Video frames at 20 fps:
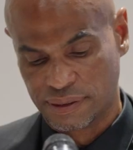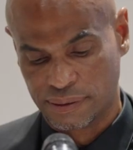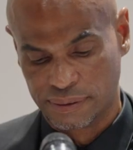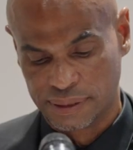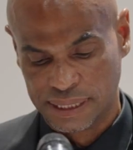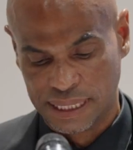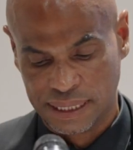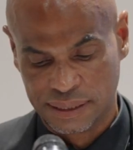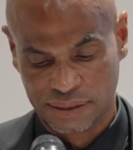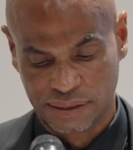the
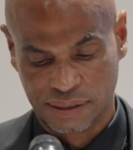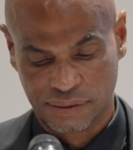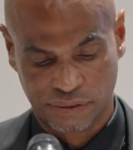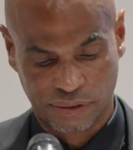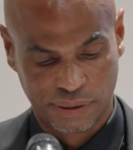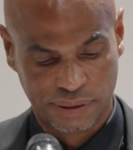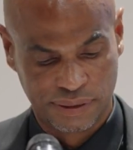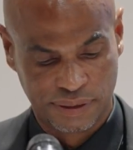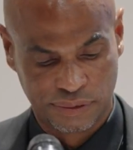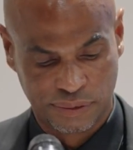retention of
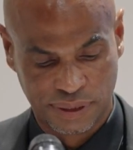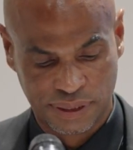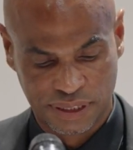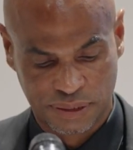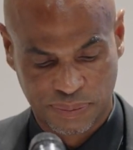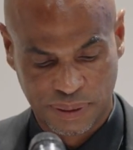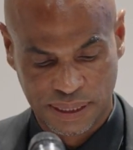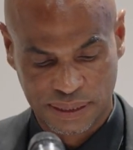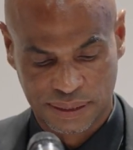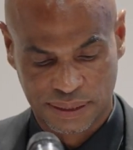green
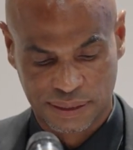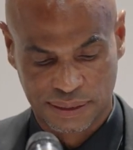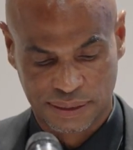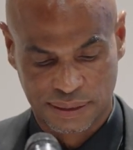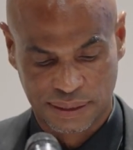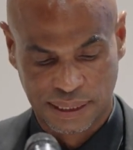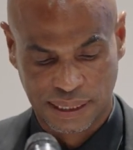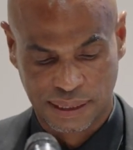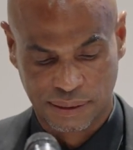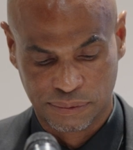
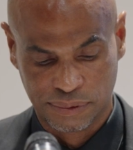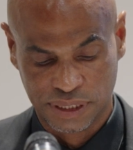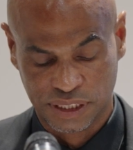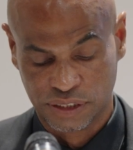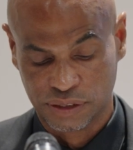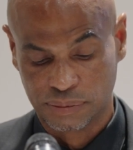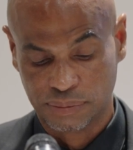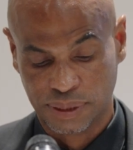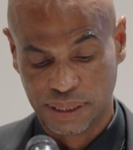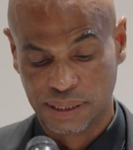spaces, we
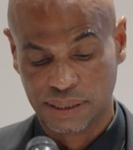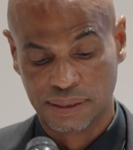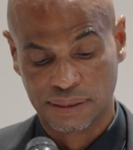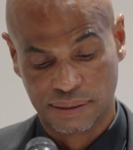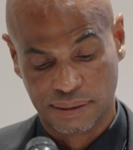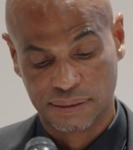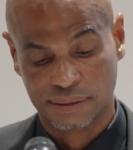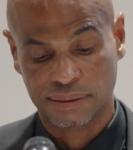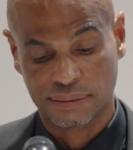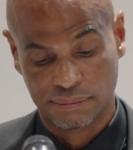should be
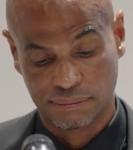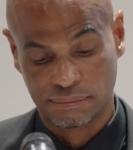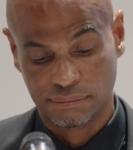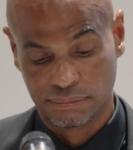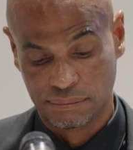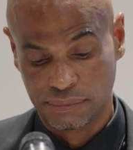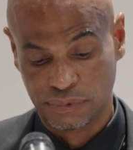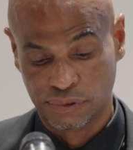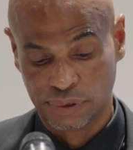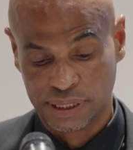
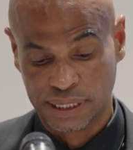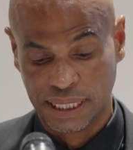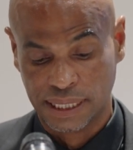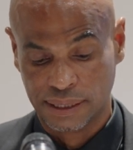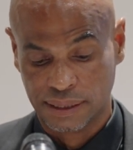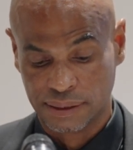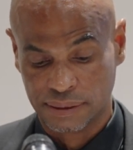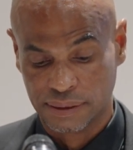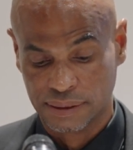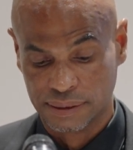
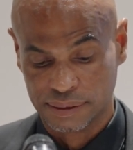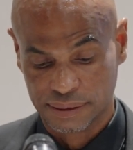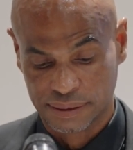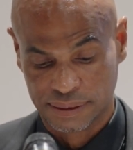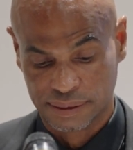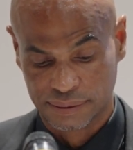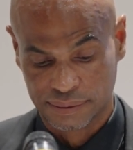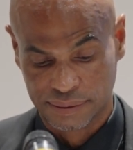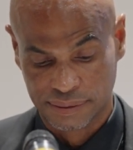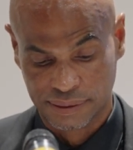retaining
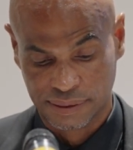those.